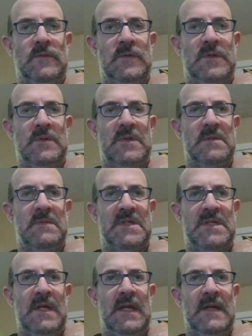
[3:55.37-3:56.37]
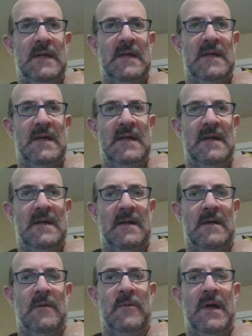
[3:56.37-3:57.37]
Which was a mistake.
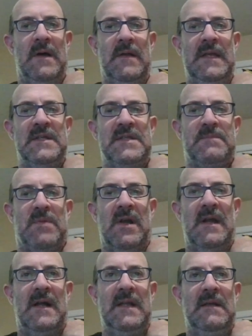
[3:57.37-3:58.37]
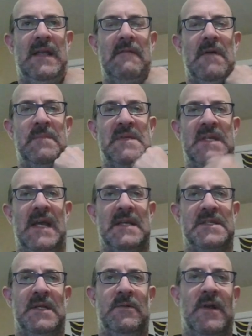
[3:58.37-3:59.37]
He just brought it out. He gave up his
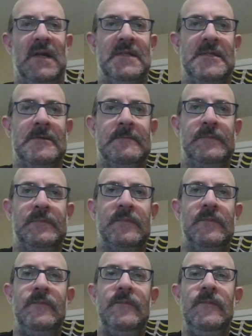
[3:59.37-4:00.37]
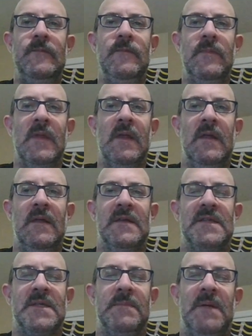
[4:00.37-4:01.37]
castling rights.
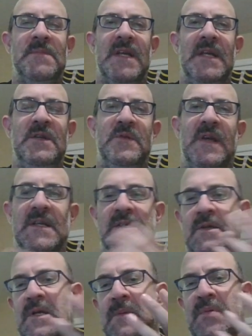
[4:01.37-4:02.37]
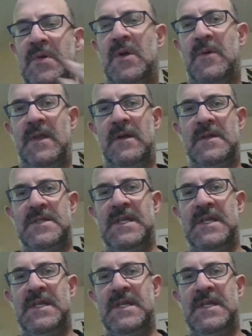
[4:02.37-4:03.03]
Sometimes they do things on the computer where they're